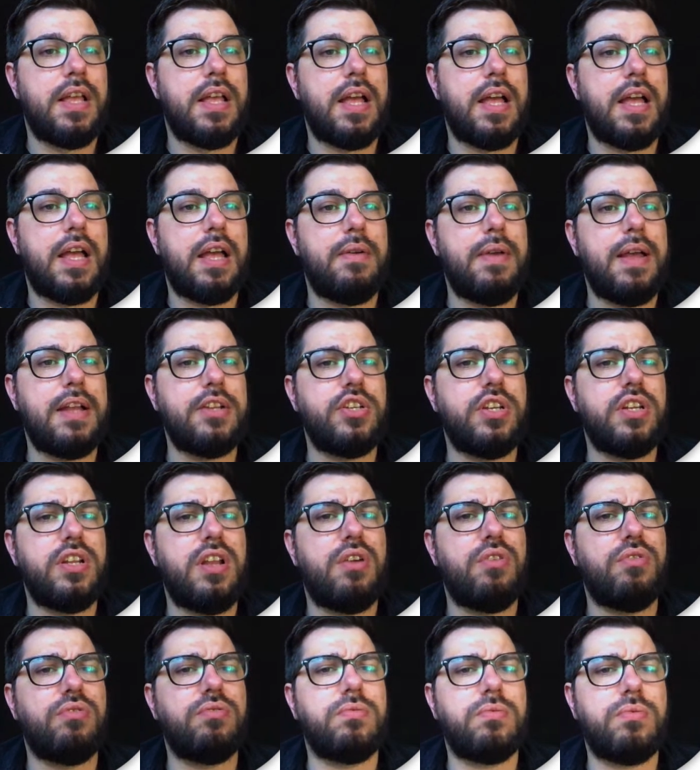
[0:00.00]
Actually,
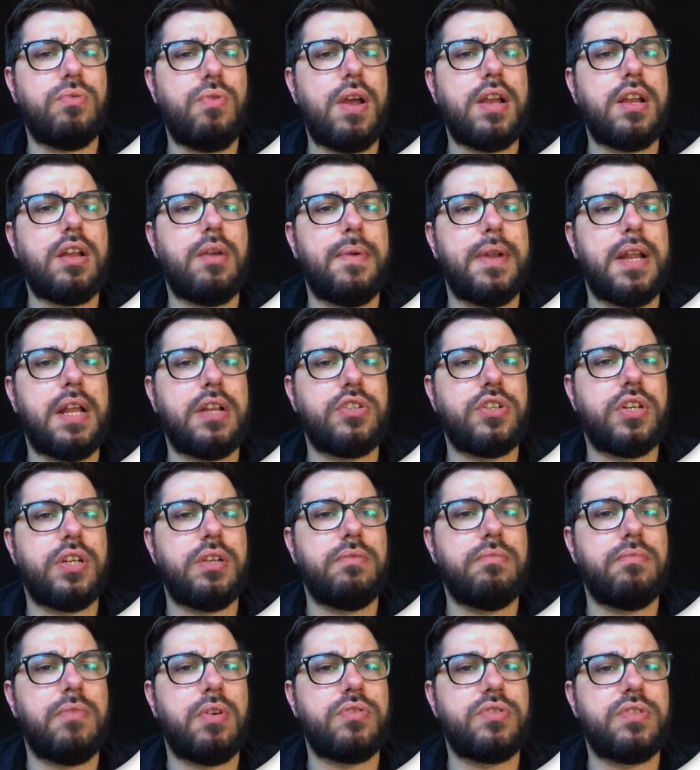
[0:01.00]
no, quite common actually,
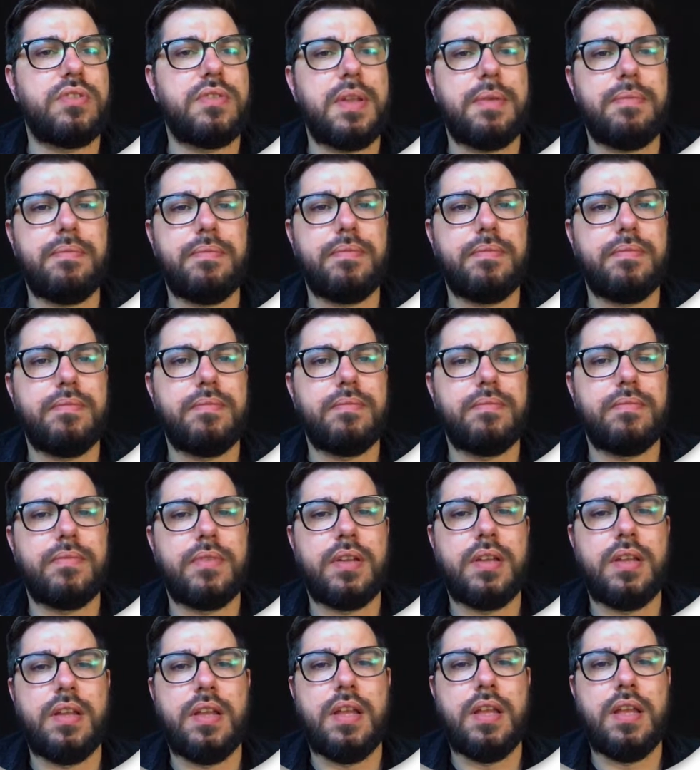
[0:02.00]
most of them.
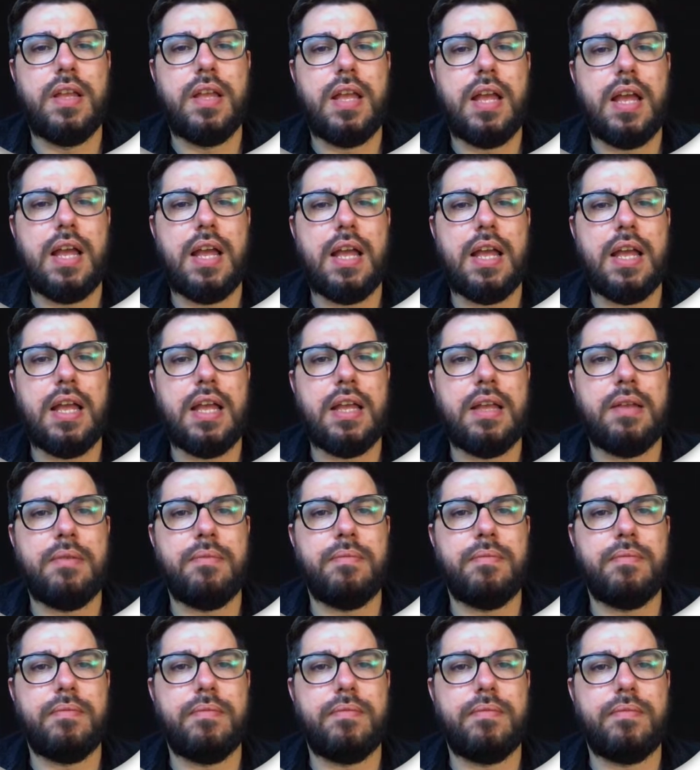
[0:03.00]

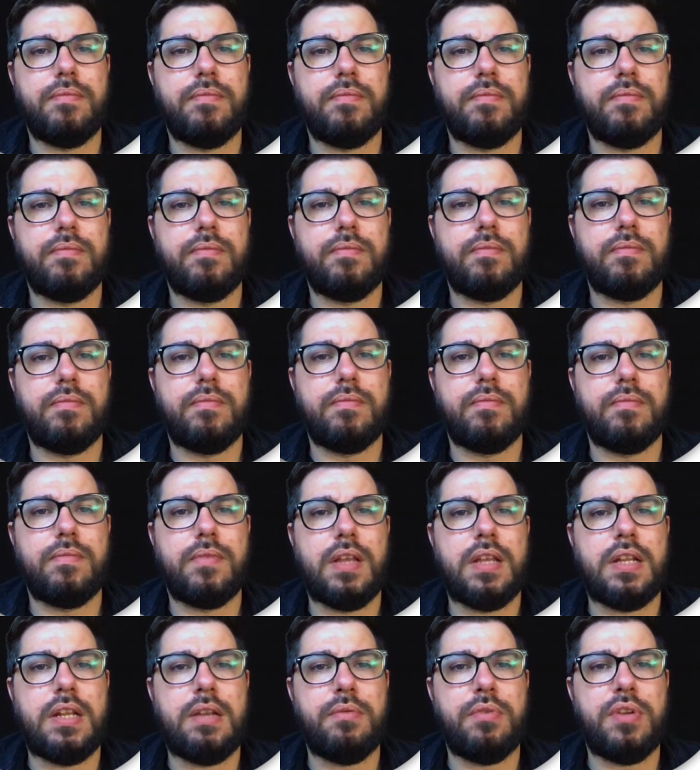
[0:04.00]
And
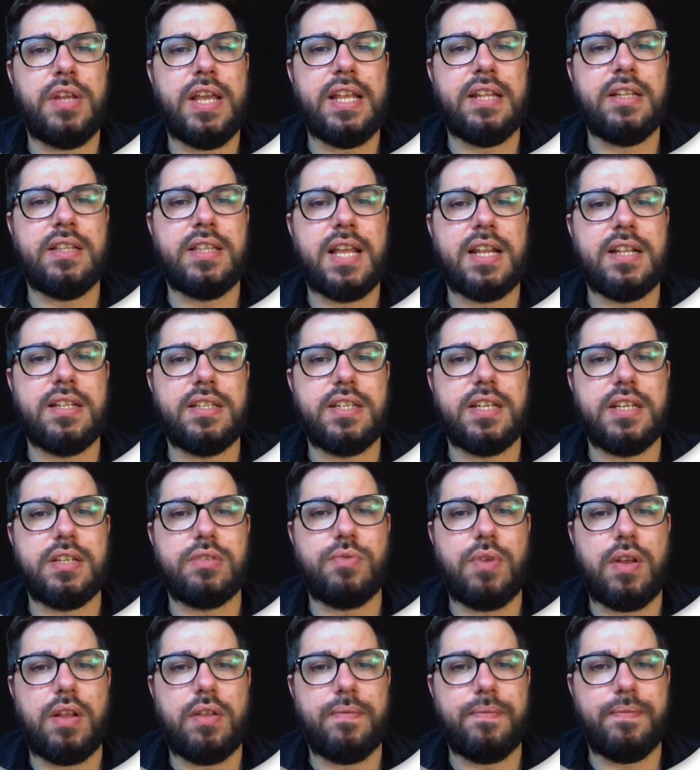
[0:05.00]
I'm going to indent it as
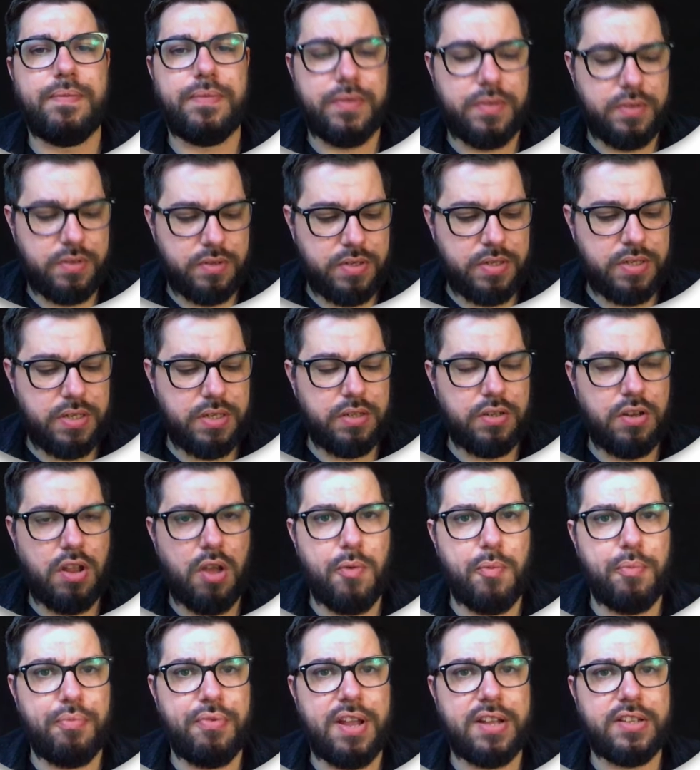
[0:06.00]
well. So this is
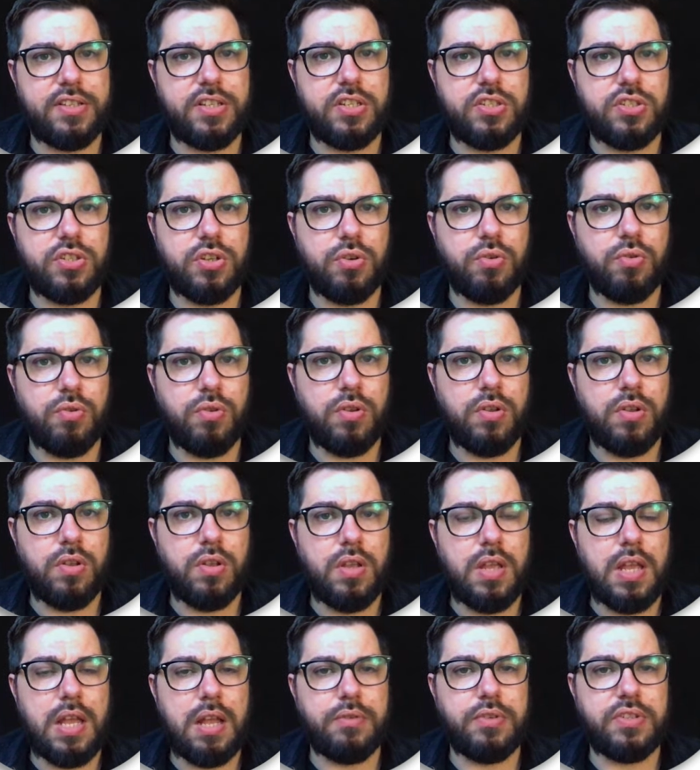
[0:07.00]
common practice too.
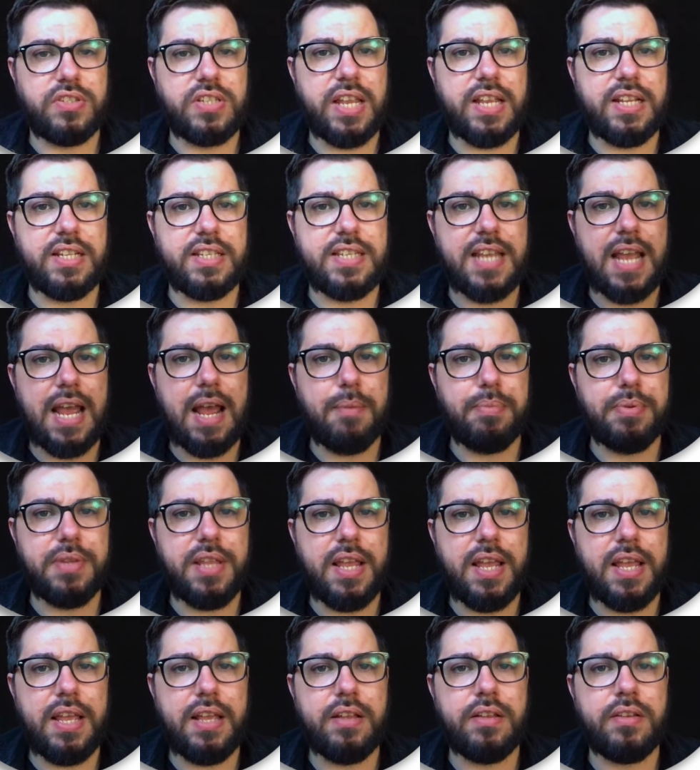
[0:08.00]
I'm just hitting tab
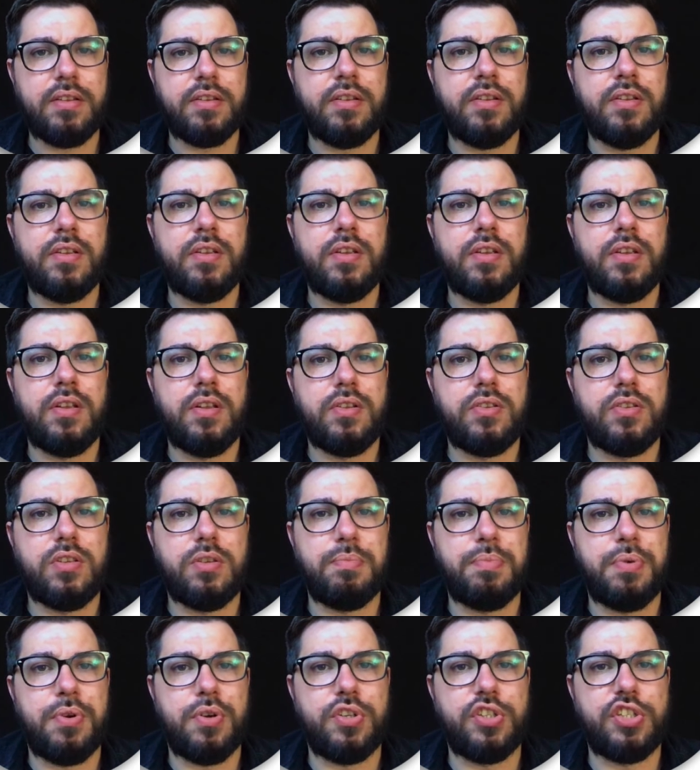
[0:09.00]
there to
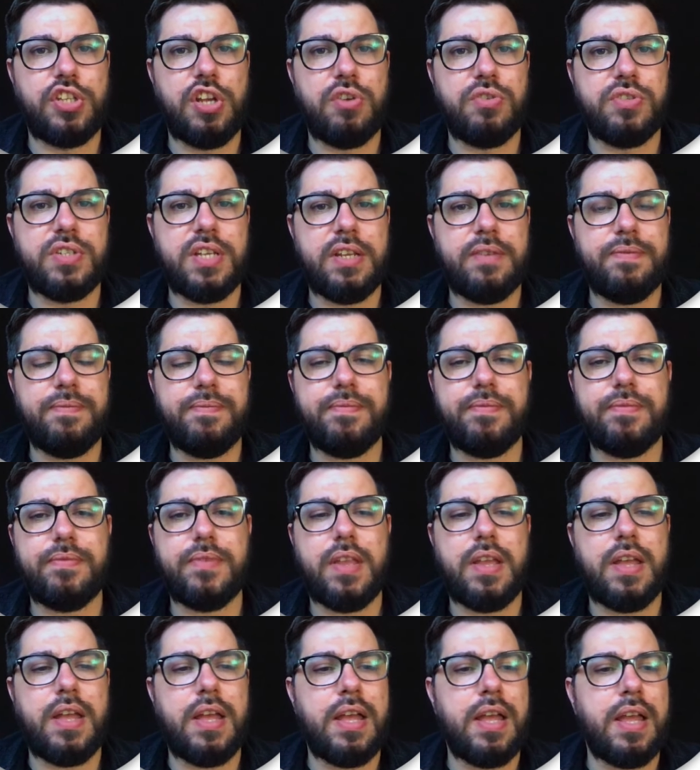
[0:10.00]
push those in.
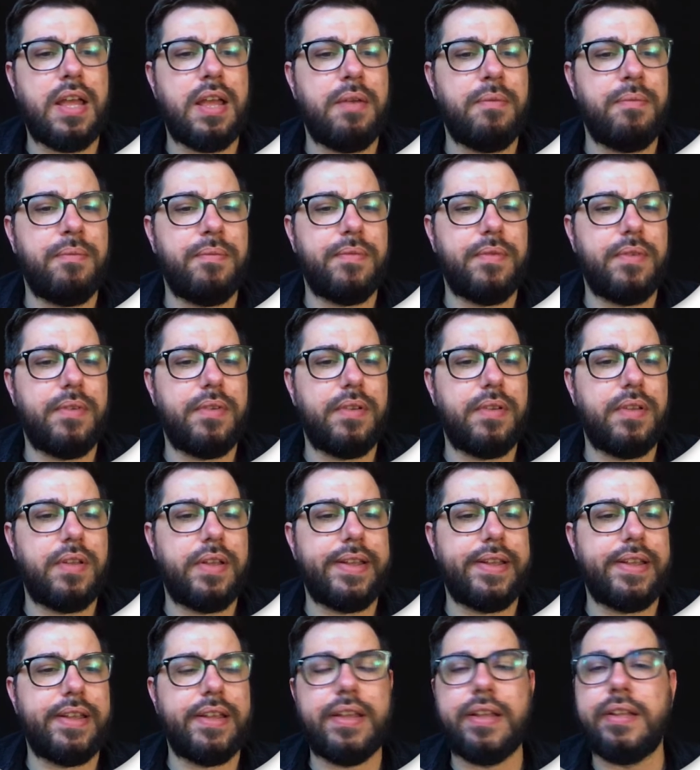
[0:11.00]
And
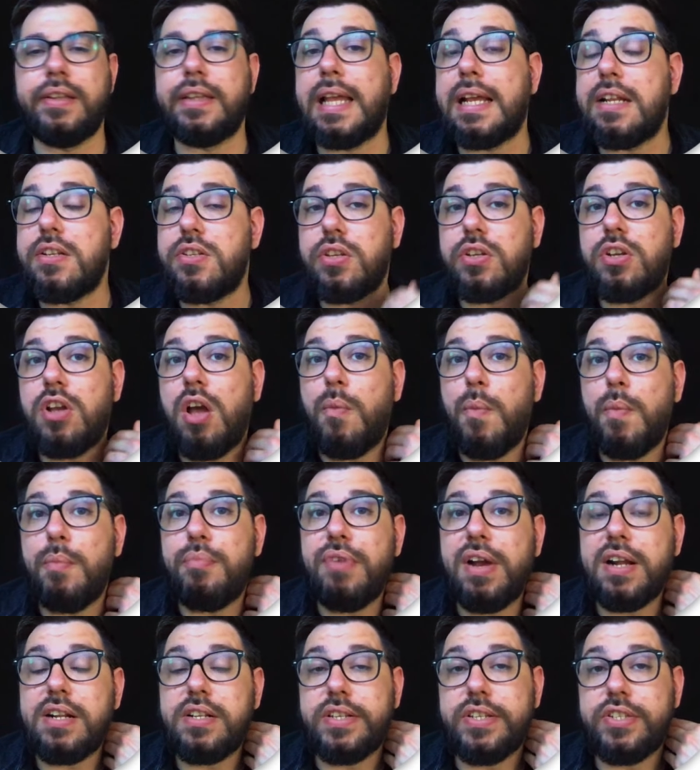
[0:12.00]
that's a common
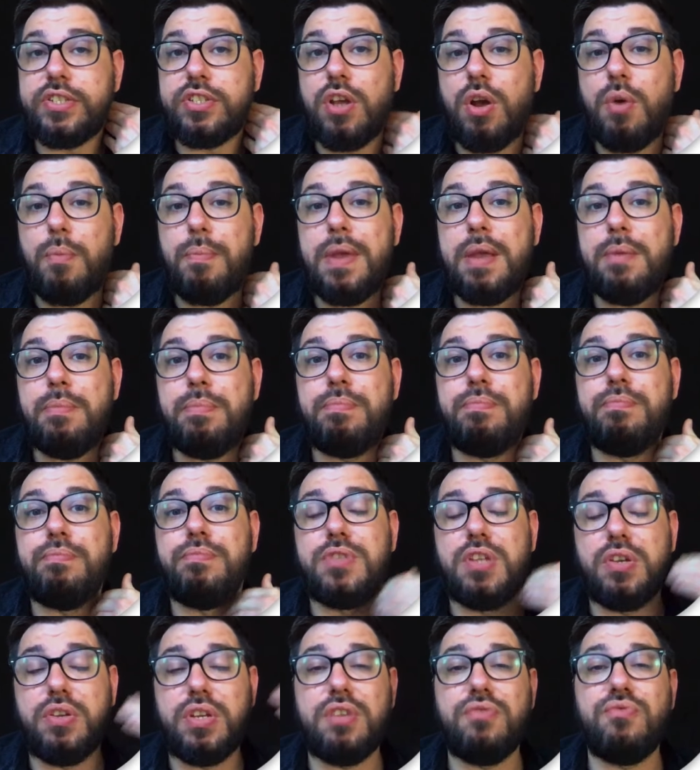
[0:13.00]
practice so
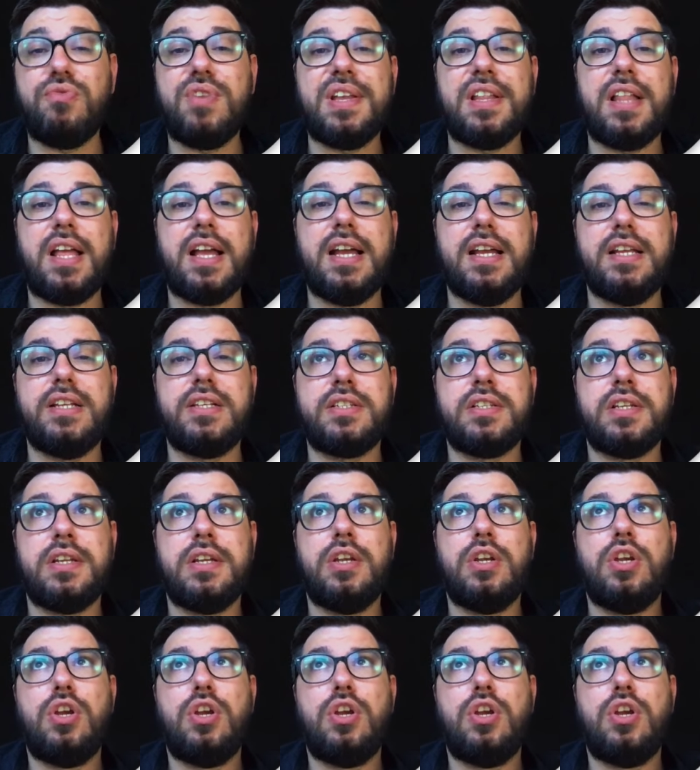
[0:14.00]
you can realize